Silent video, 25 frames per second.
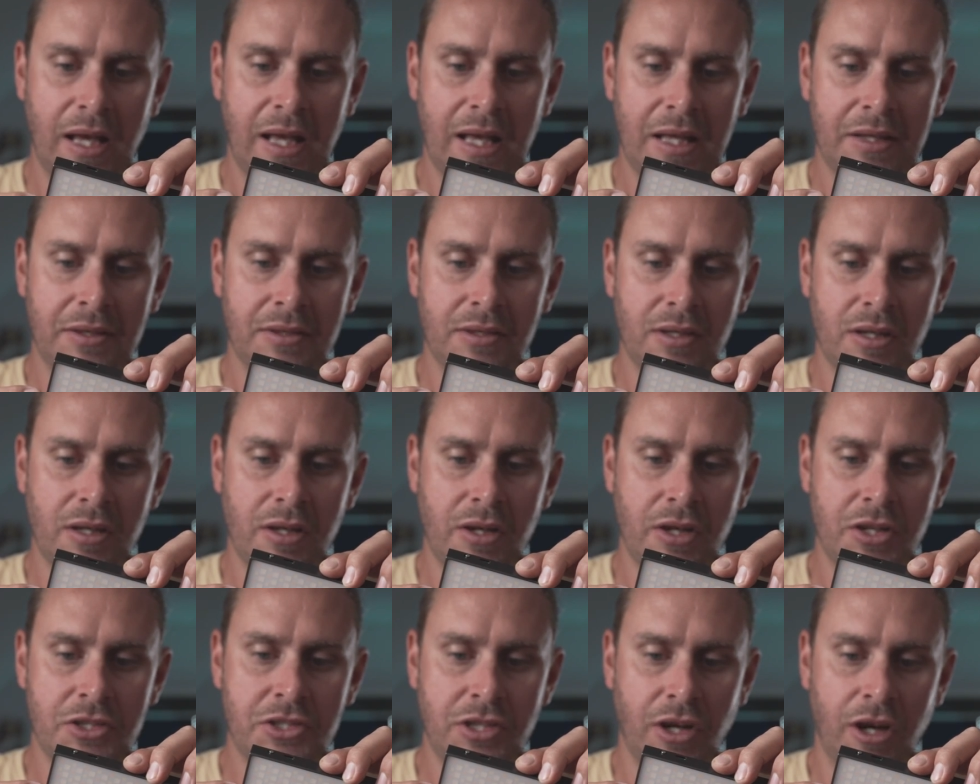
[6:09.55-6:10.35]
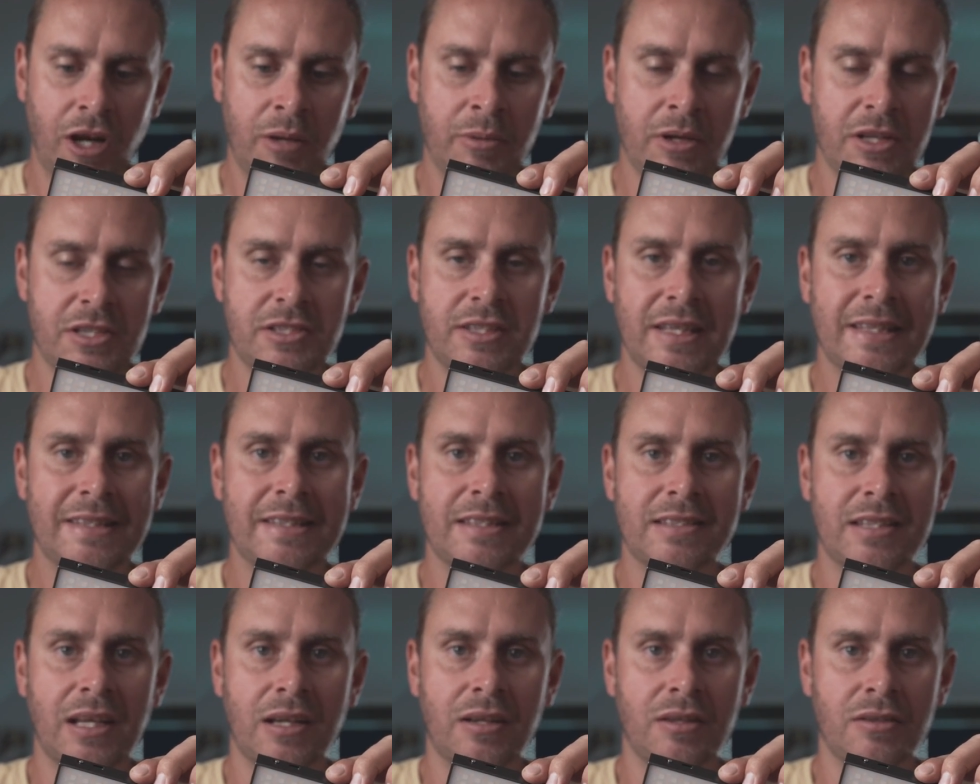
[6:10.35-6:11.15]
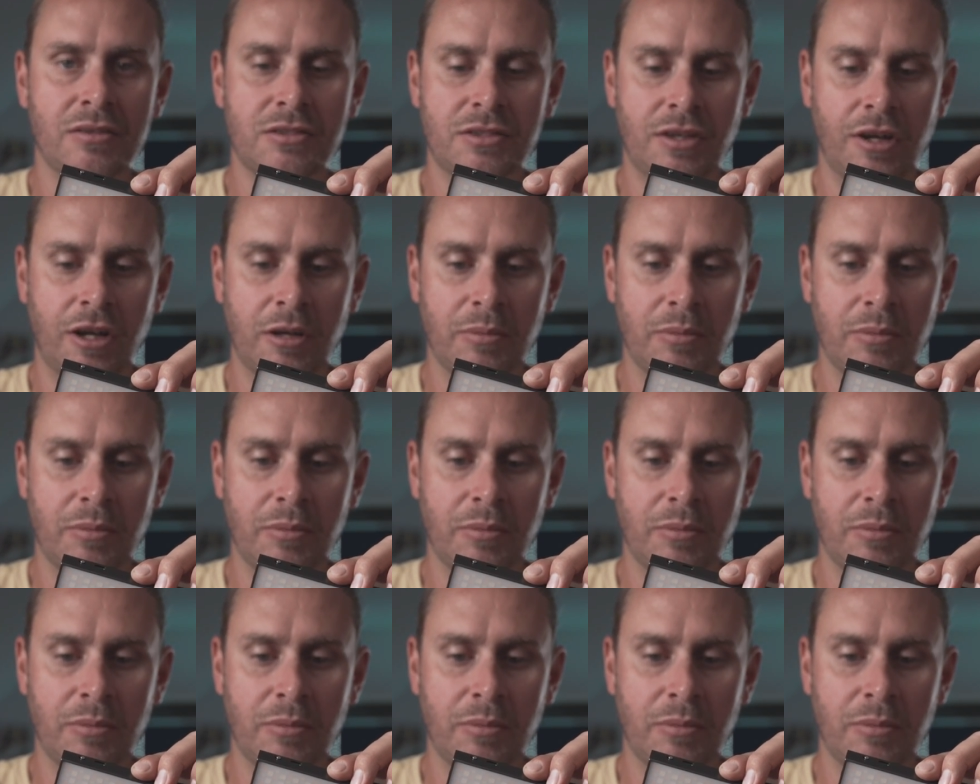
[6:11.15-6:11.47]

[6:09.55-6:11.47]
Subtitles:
and a timer, 60-second